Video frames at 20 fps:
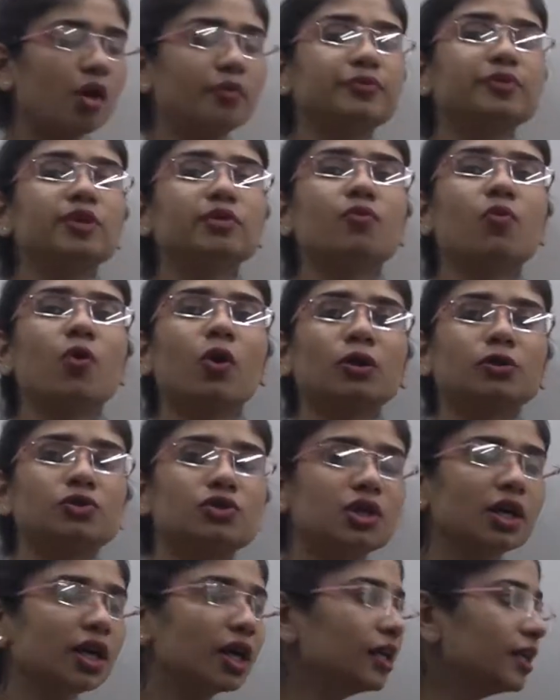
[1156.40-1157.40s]
of the
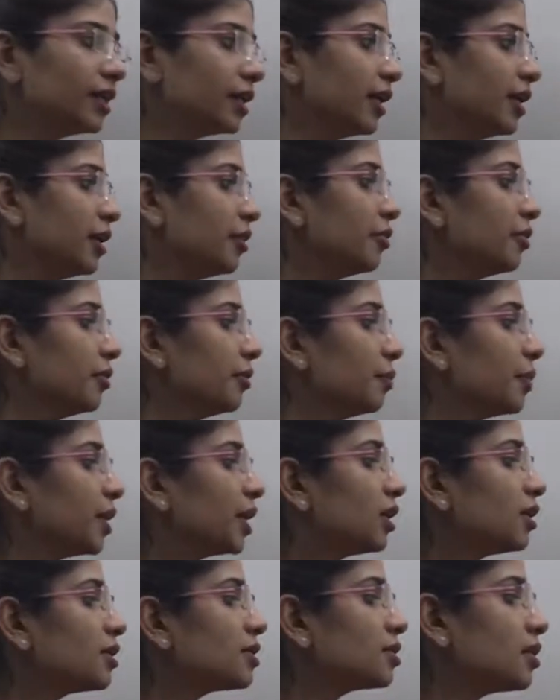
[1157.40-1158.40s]
water
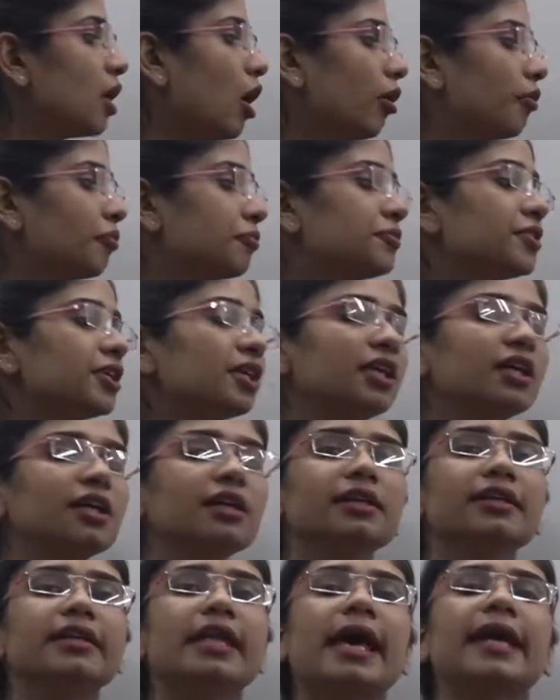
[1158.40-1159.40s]
because of the
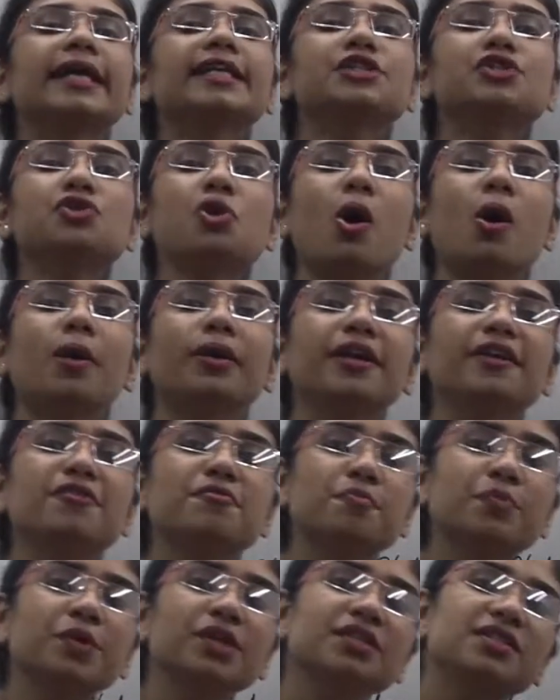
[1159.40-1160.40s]
light or
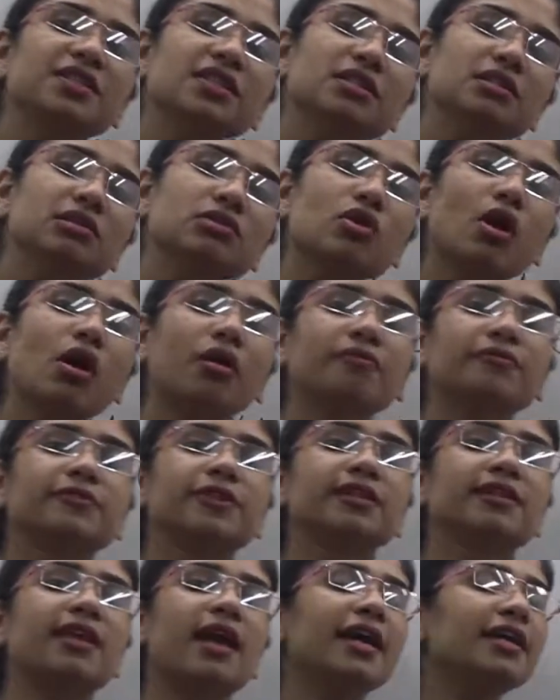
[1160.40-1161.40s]
in presence of
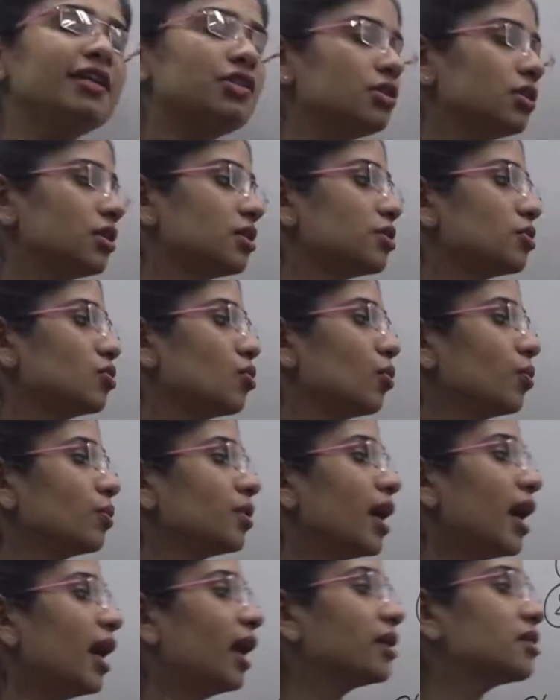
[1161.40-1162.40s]
the light is
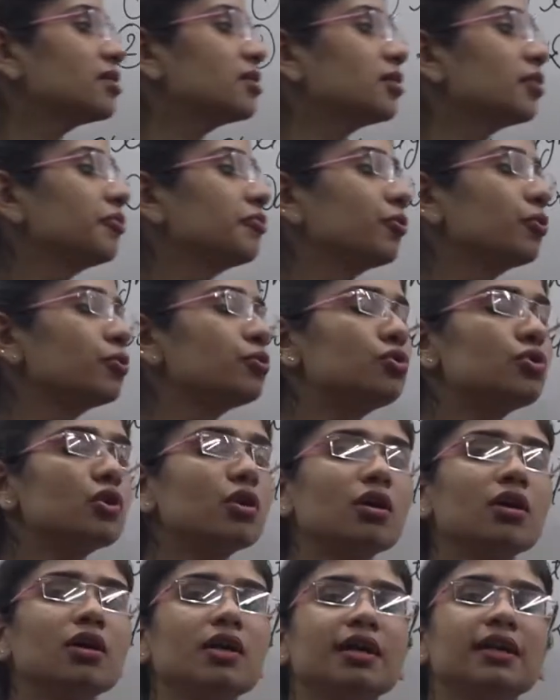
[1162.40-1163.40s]
known as the
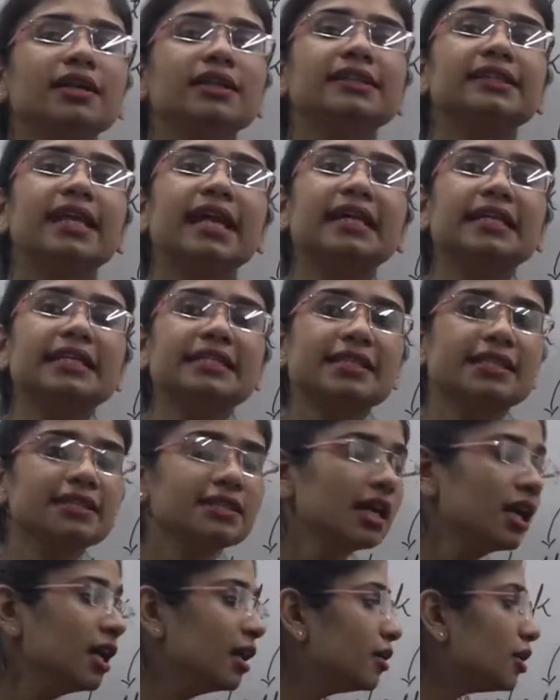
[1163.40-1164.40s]
photolysis.
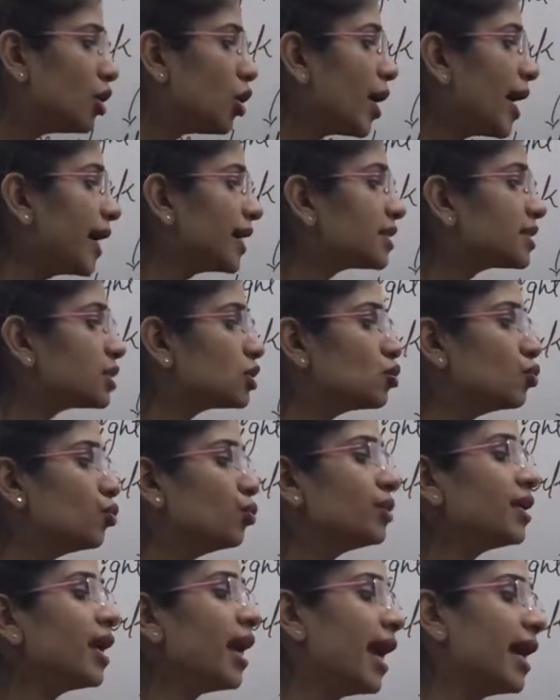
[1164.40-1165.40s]
Now, as
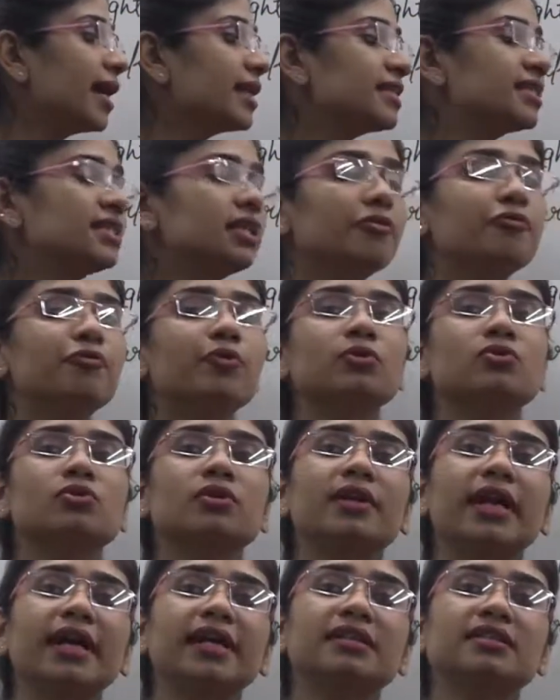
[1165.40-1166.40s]
soon as the
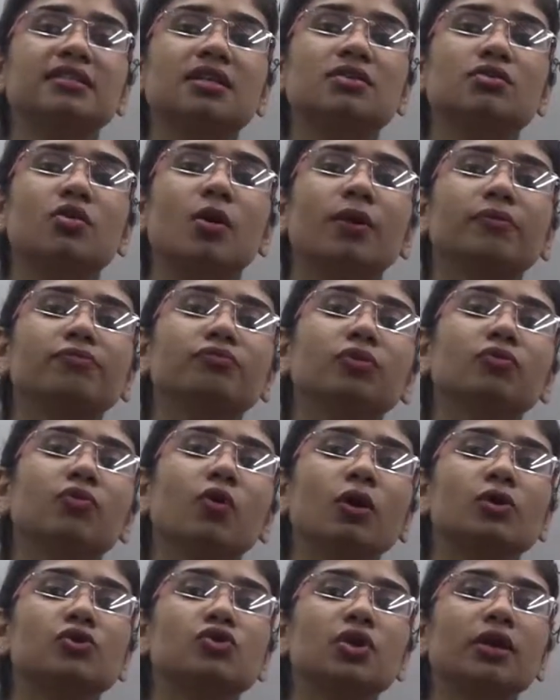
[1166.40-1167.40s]
photolysis of the
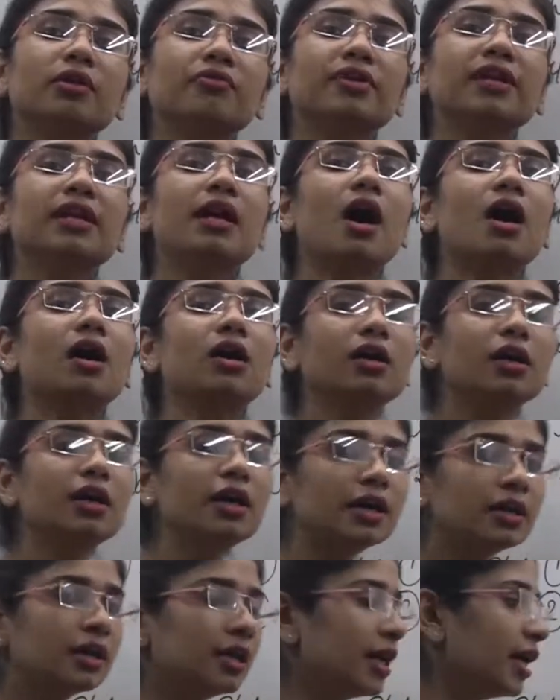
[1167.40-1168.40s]
water will
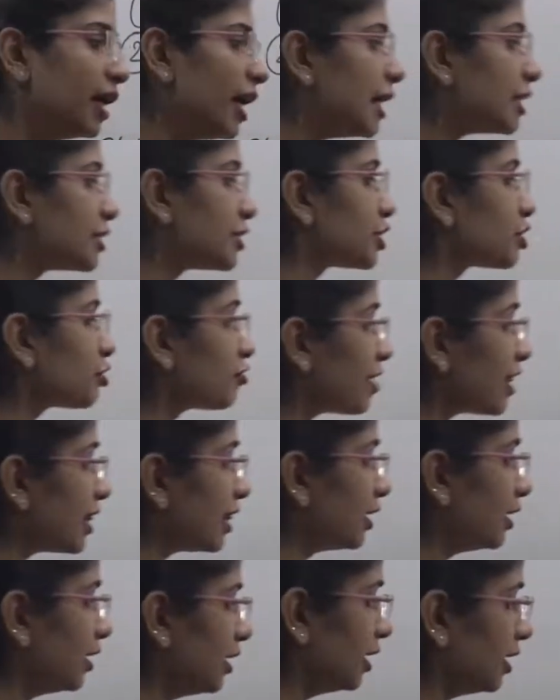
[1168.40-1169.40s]
occur, it
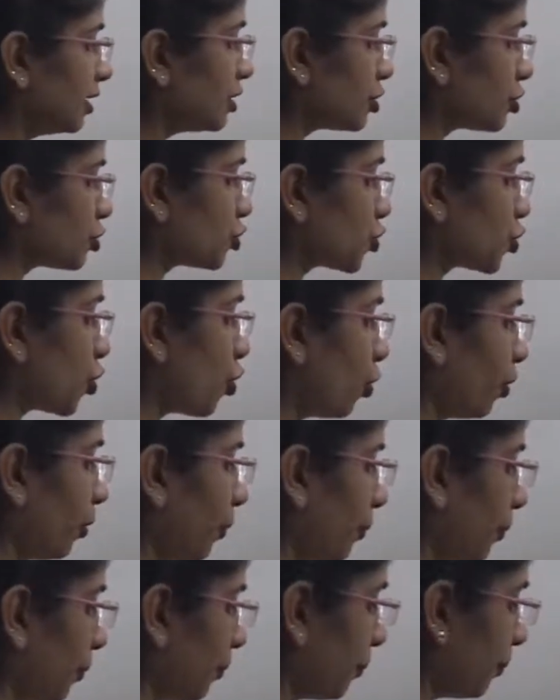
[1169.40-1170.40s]
will show
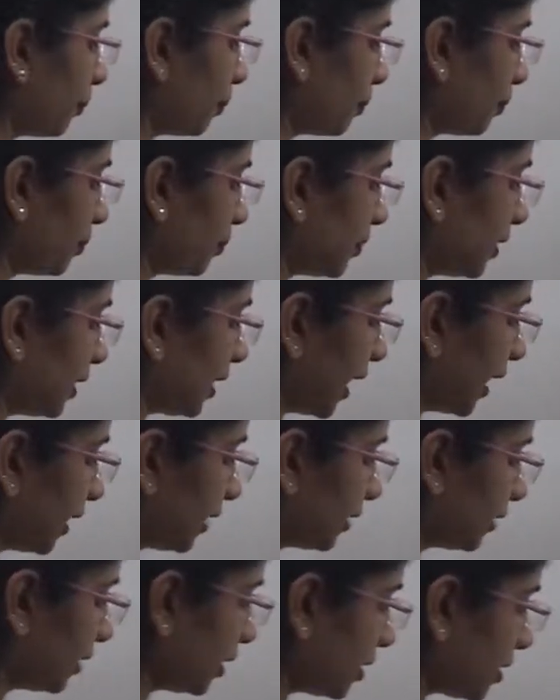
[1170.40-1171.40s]

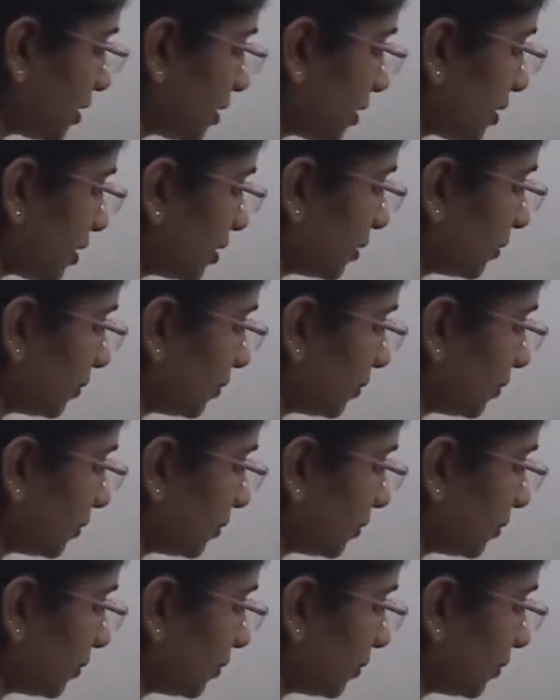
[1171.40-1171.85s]
like this.